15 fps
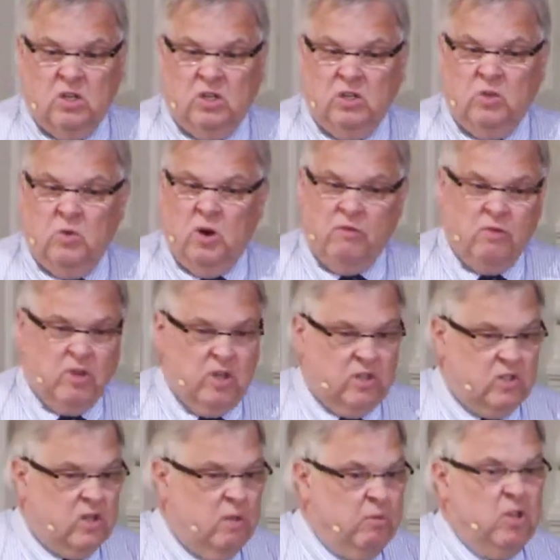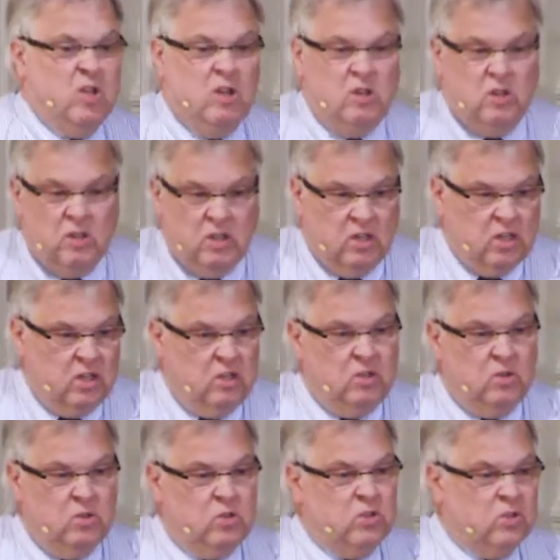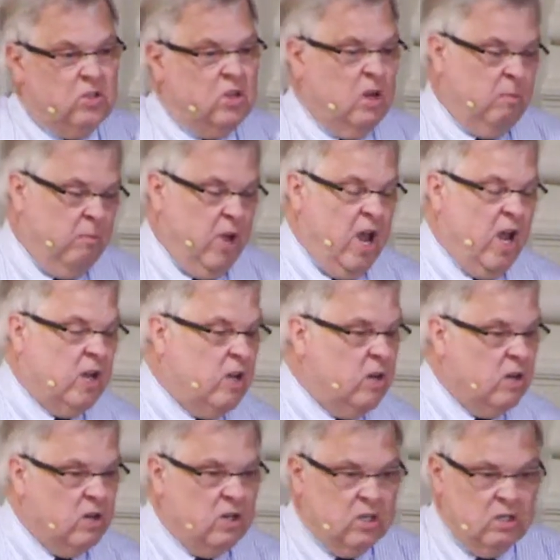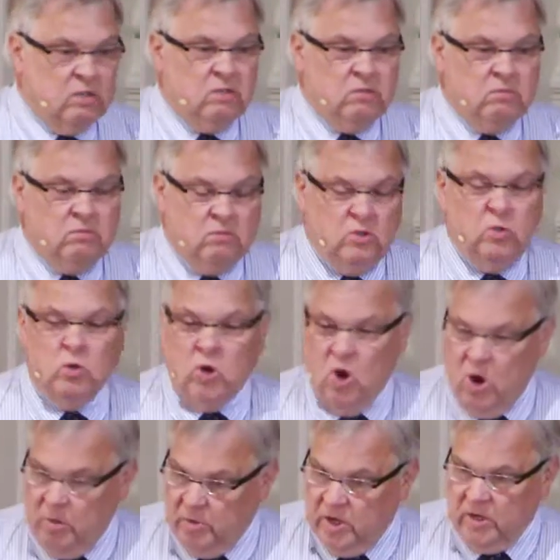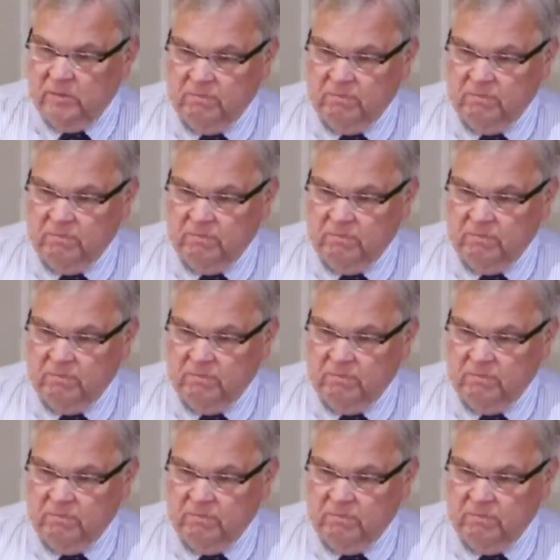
you ever get some inkling that you should come back here, you call me.